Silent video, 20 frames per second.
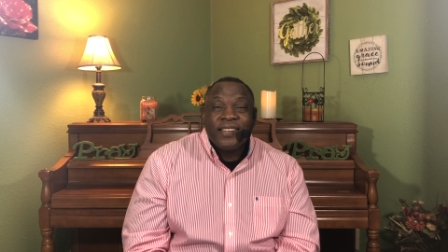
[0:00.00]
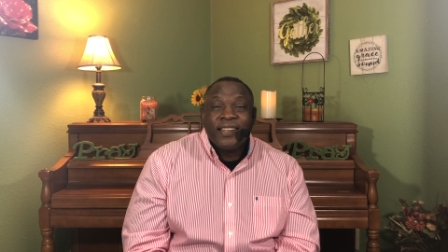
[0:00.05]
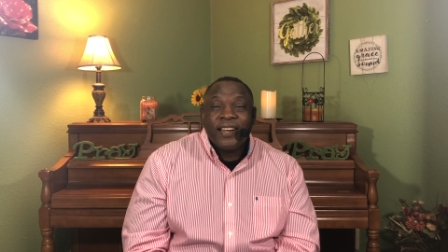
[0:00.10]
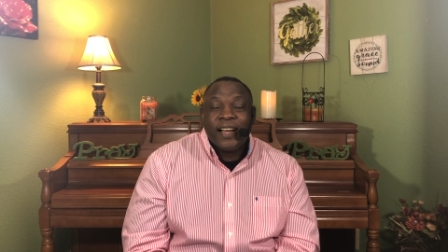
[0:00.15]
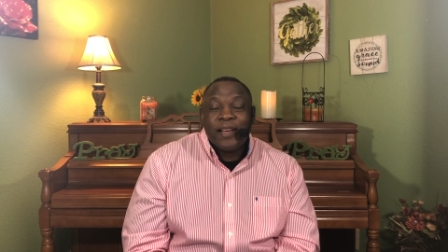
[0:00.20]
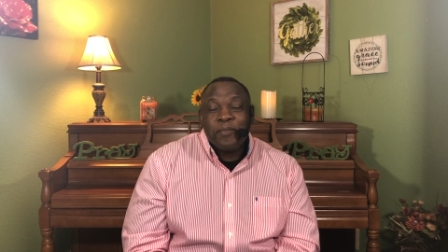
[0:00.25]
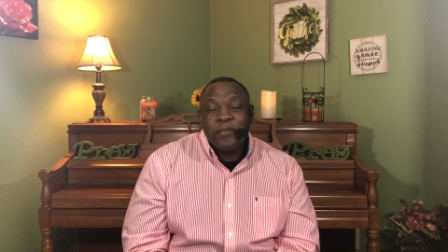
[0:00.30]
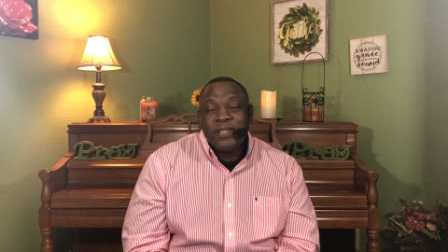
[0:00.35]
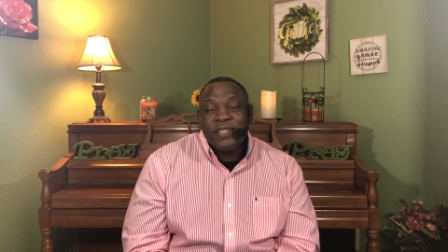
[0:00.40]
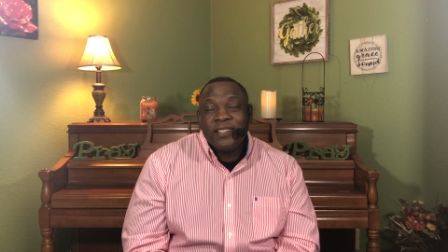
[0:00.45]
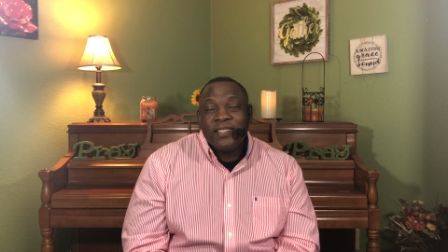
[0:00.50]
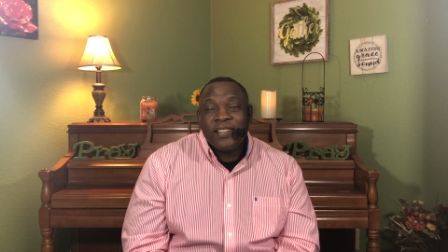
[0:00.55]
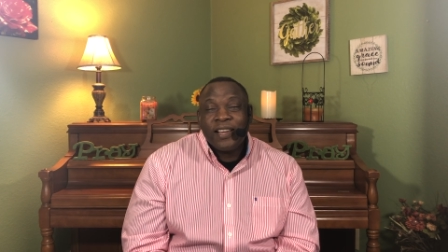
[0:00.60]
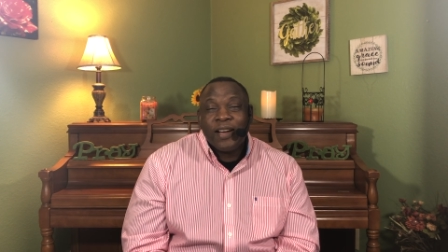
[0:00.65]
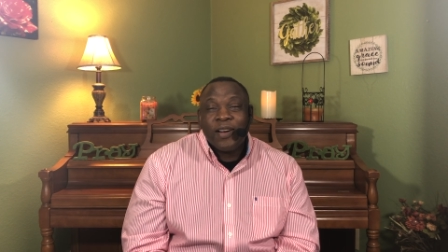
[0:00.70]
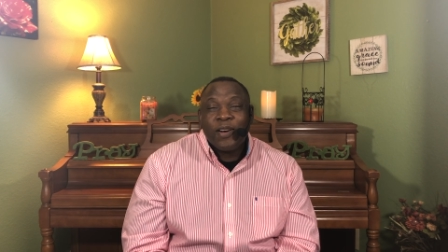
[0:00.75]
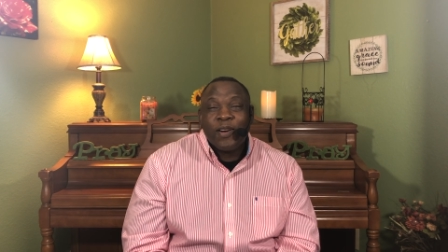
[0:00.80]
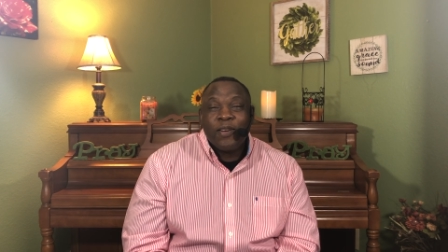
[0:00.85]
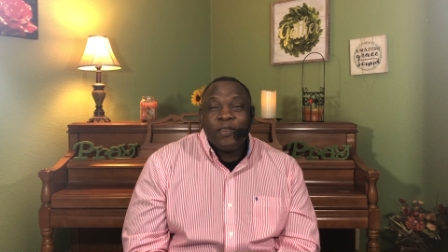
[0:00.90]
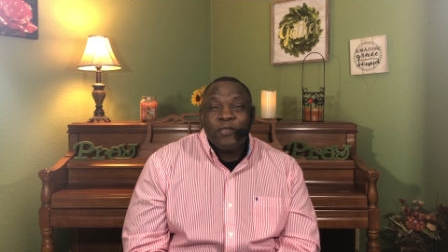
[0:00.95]
I mean,
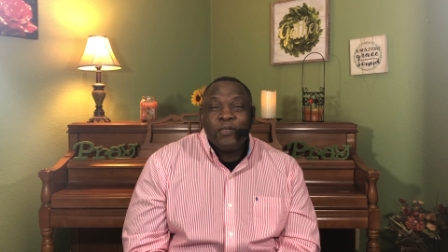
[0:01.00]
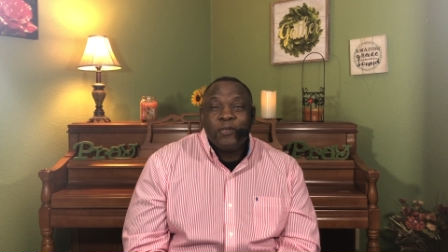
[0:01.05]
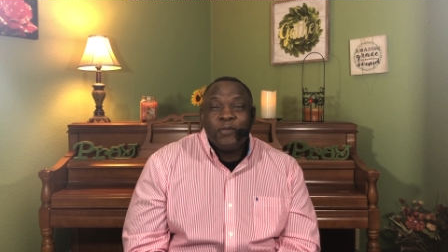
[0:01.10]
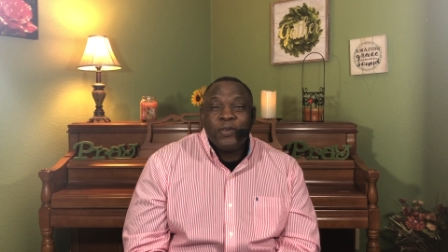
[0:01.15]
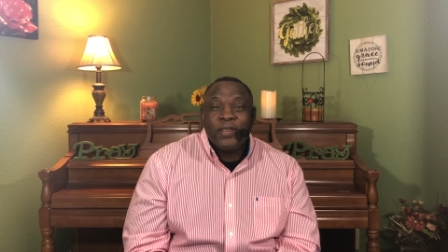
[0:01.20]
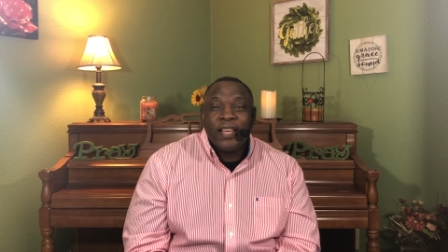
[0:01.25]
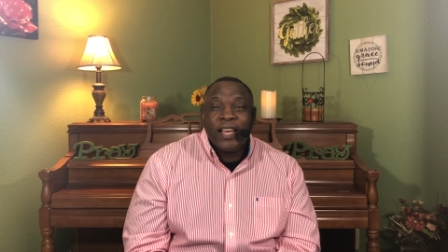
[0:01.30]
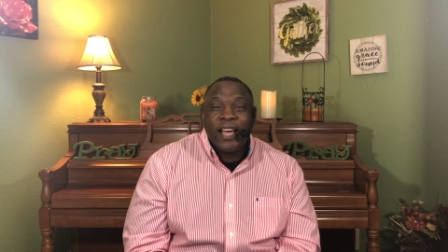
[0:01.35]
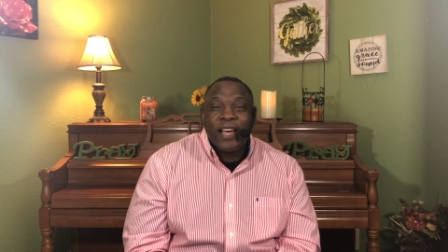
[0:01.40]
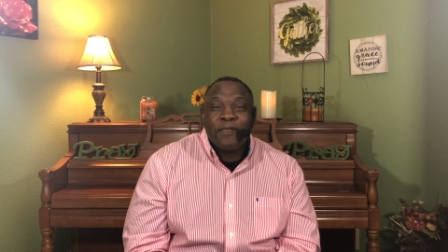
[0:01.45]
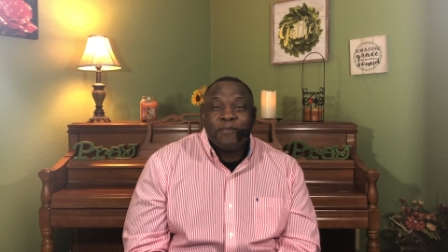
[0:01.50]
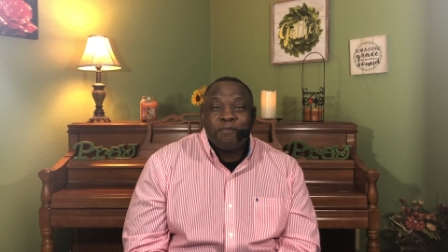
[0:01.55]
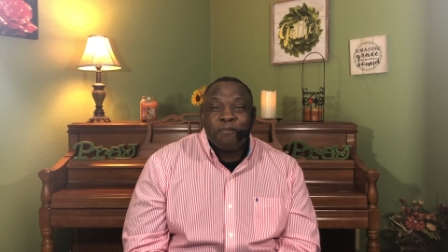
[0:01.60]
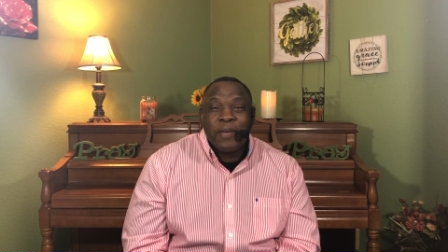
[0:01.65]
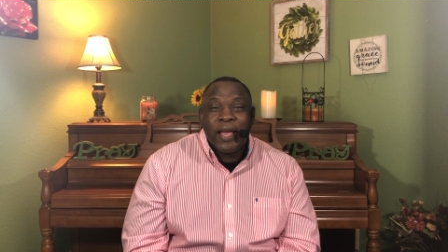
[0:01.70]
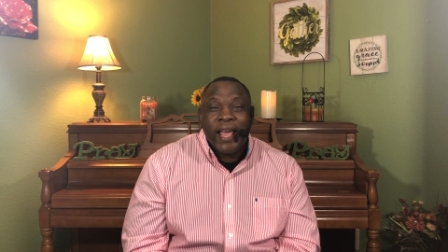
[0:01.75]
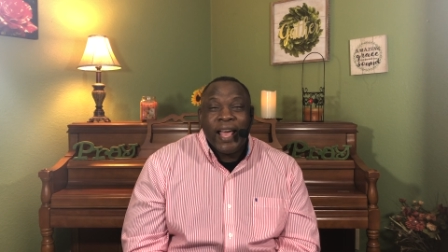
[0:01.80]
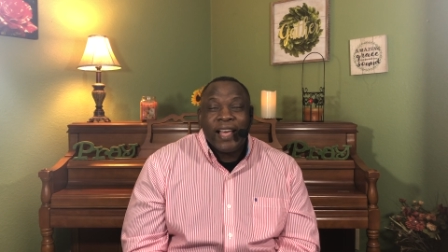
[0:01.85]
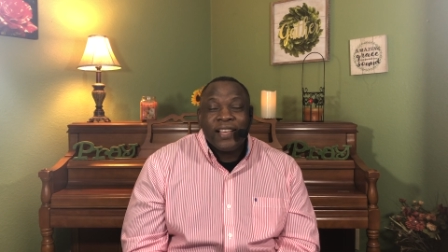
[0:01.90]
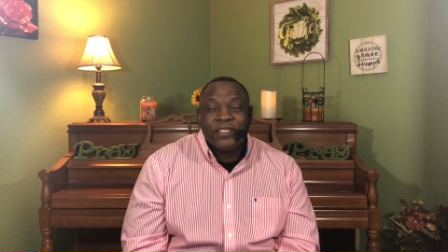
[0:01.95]
I know we have
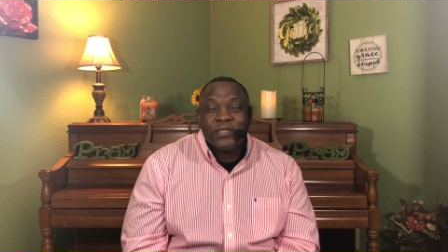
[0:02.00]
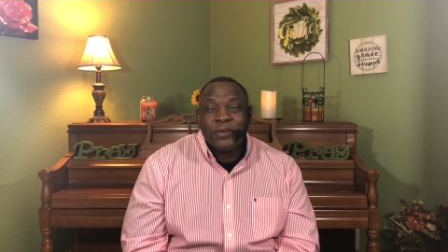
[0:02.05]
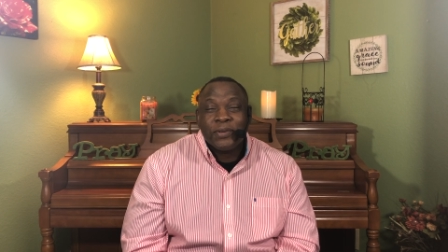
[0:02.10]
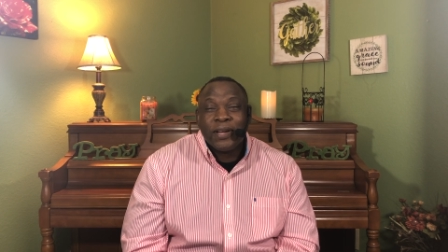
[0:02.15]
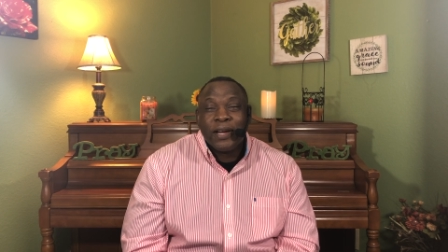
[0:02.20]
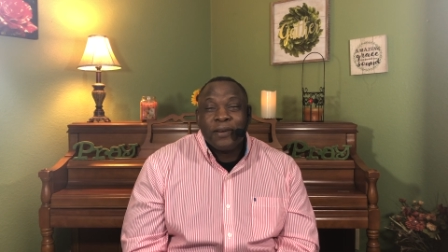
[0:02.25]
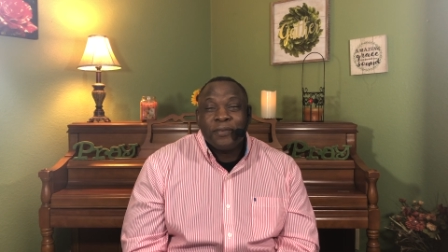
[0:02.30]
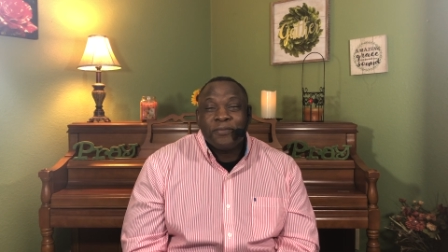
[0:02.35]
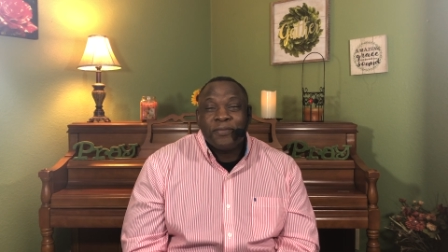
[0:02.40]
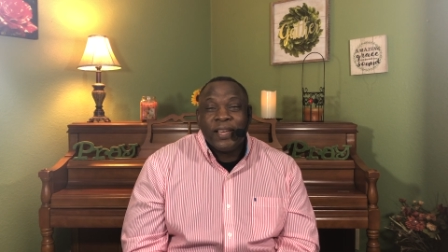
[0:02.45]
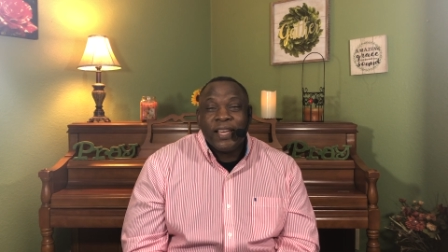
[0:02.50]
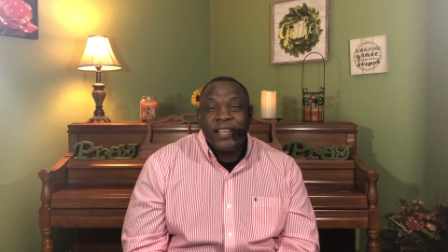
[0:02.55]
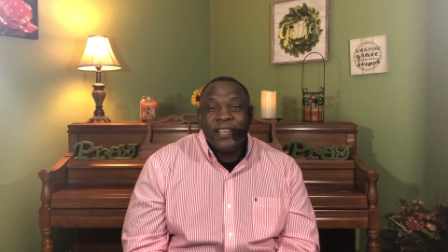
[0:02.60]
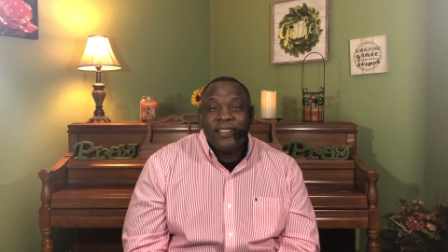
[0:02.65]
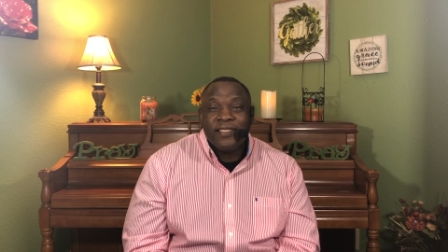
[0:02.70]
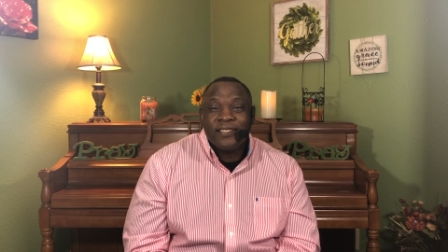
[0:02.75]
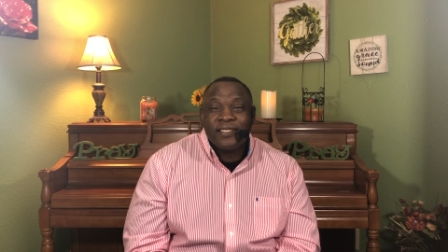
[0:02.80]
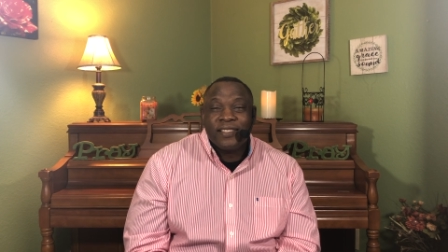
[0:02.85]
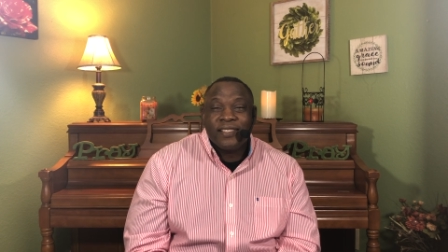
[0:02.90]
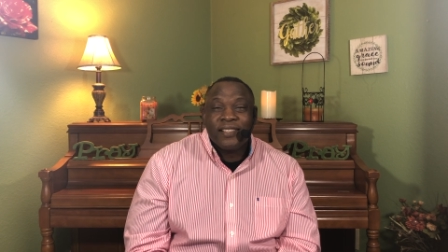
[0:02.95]
masks on our
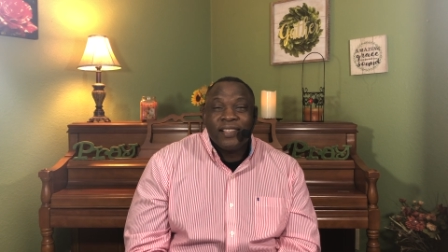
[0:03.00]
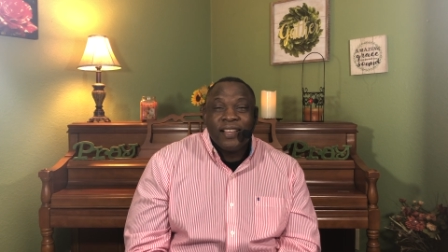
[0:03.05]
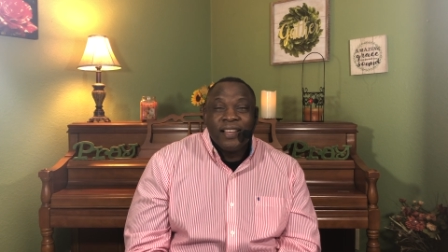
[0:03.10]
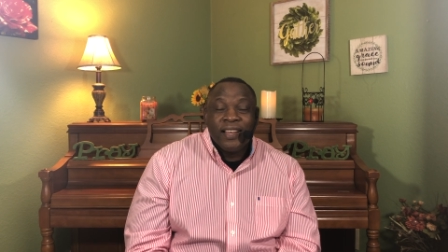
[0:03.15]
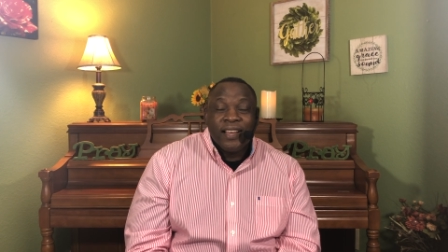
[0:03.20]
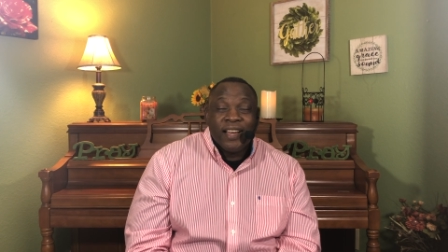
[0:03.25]
face, and